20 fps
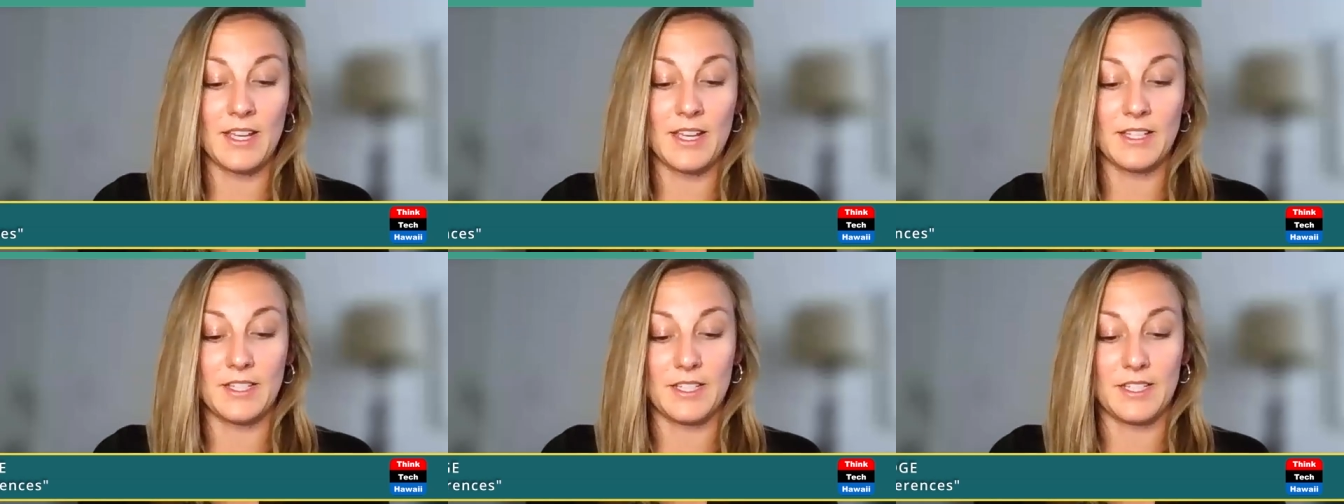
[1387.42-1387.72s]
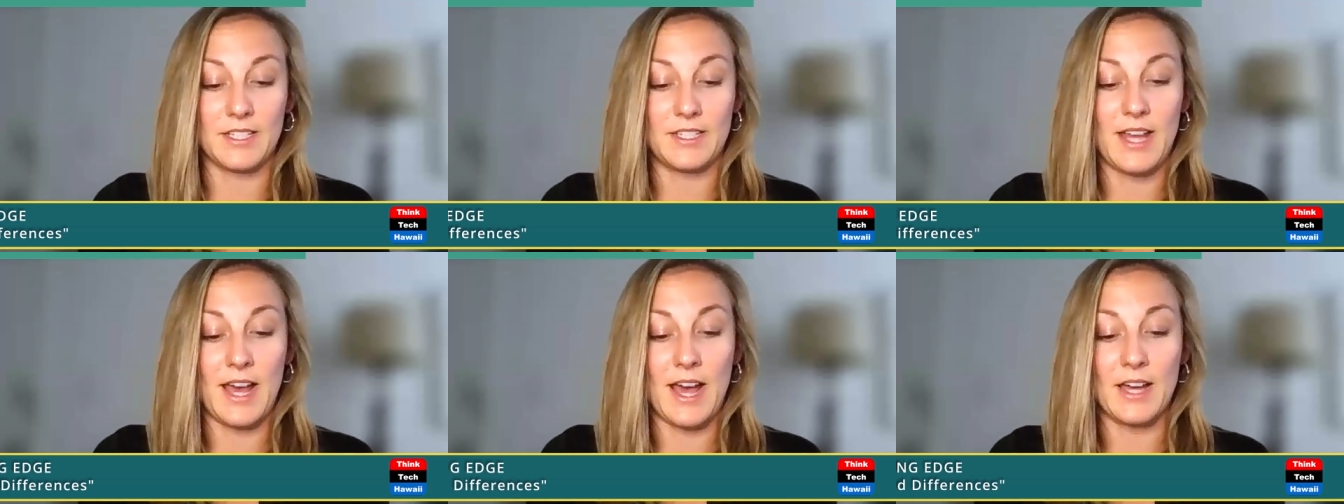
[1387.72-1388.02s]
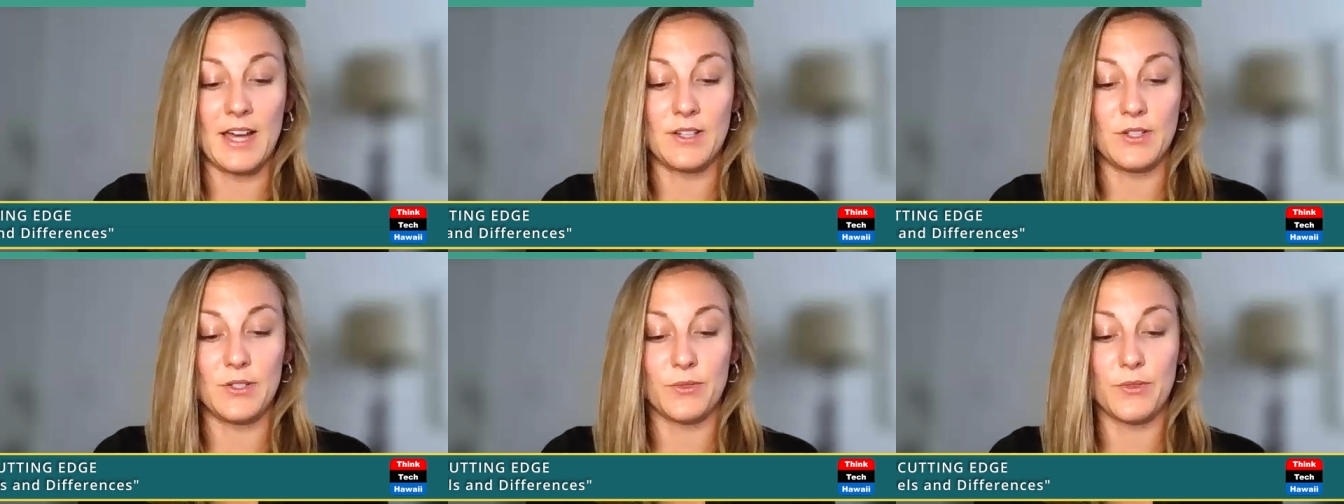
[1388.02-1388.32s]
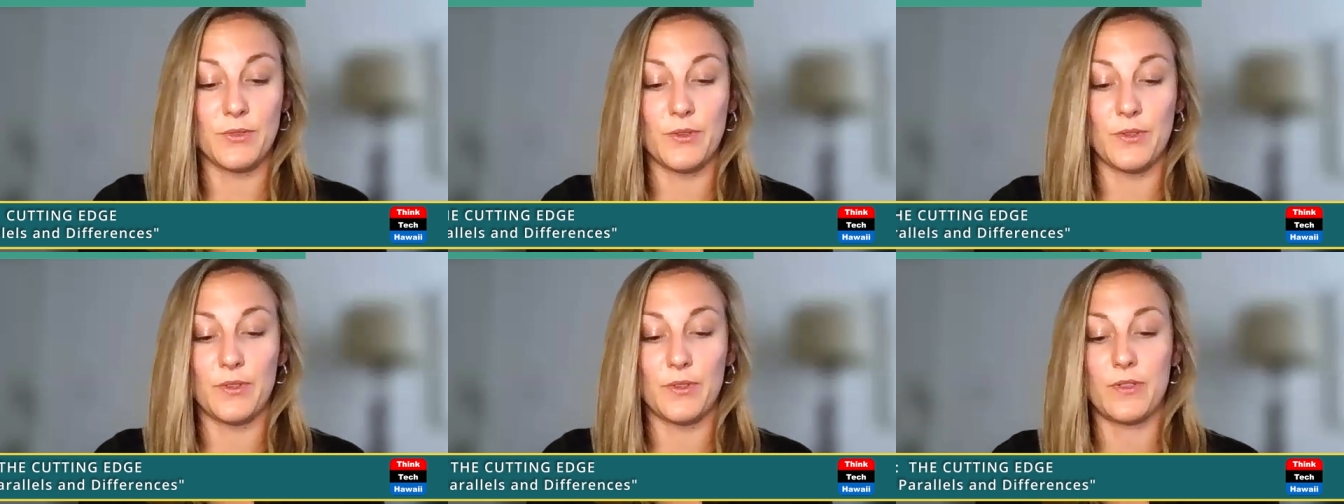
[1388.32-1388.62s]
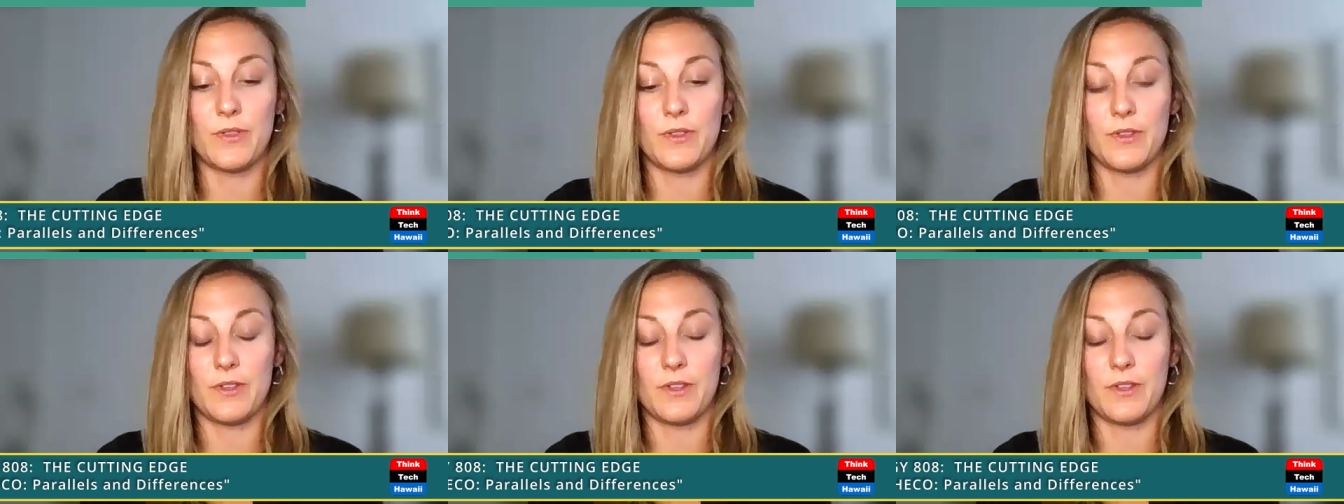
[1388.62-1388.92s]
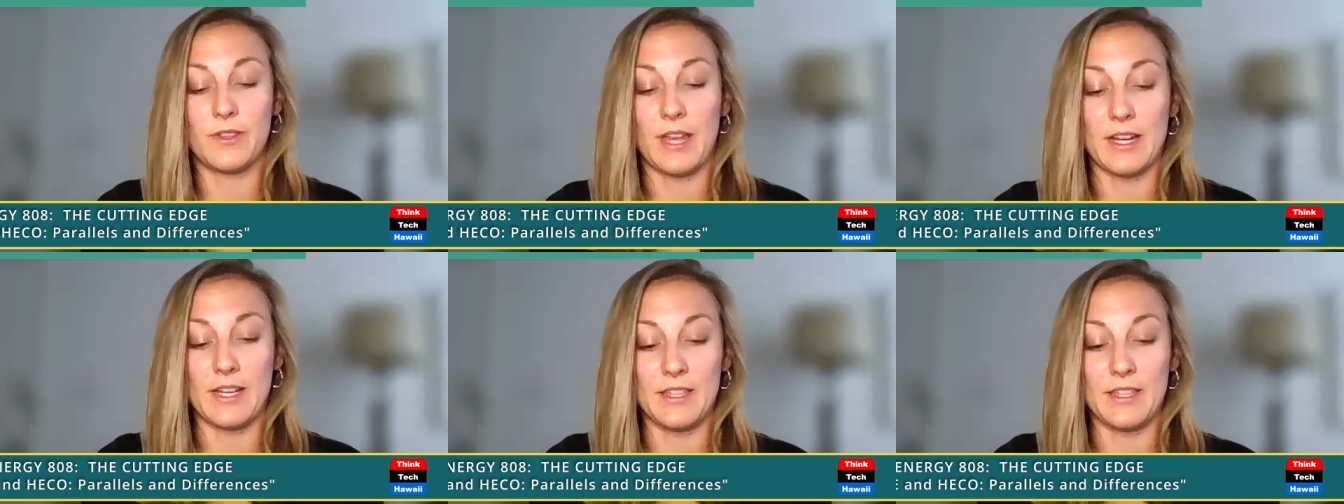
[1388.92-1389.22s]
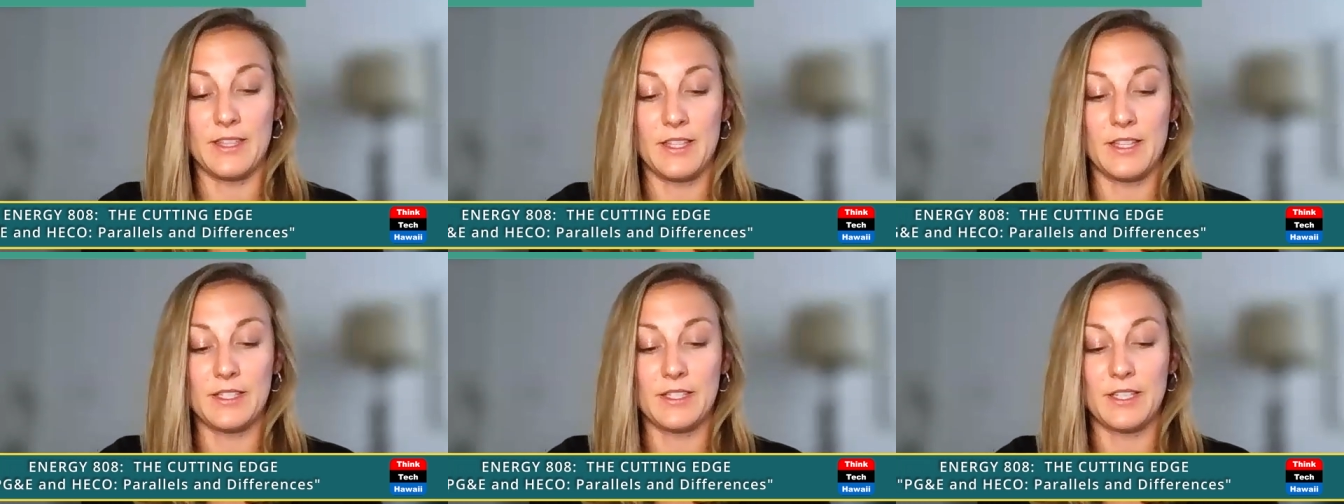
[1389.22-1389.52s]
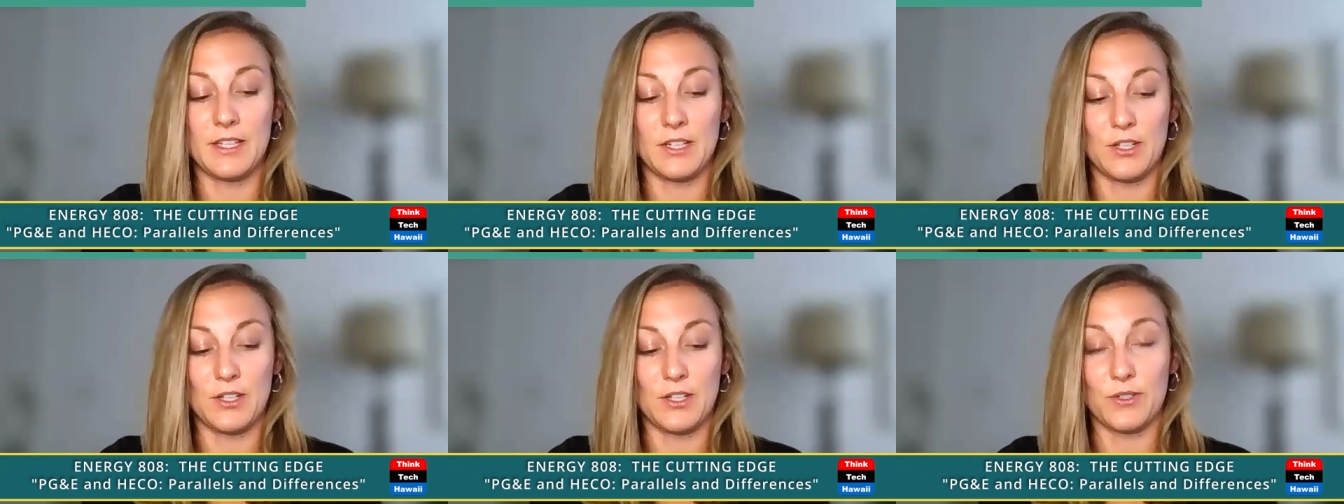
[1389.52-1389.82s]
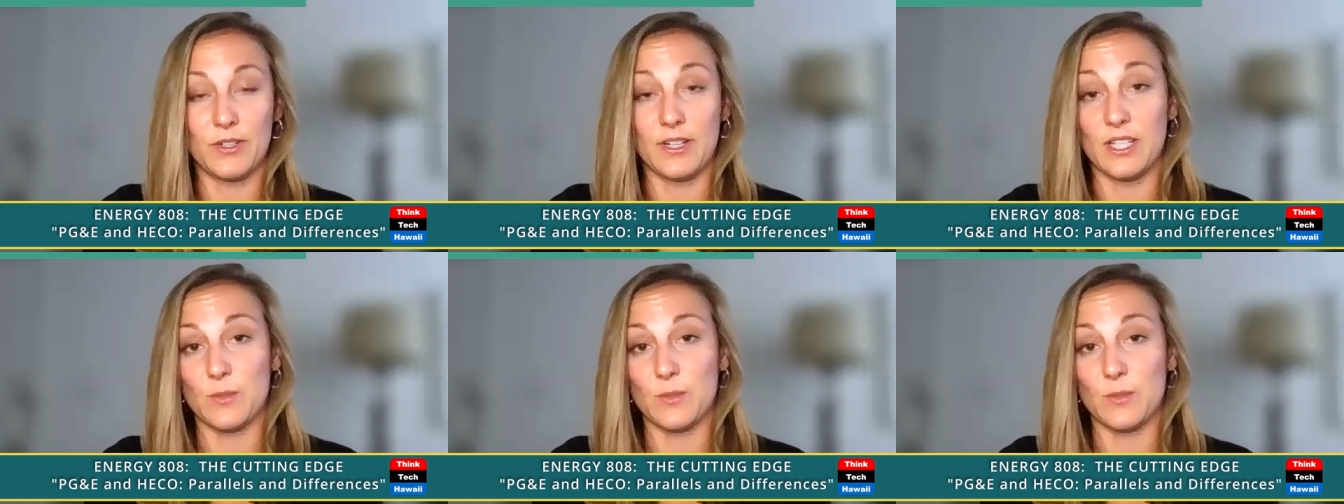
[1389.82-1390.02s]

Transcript: it's a sad truth that in this industry,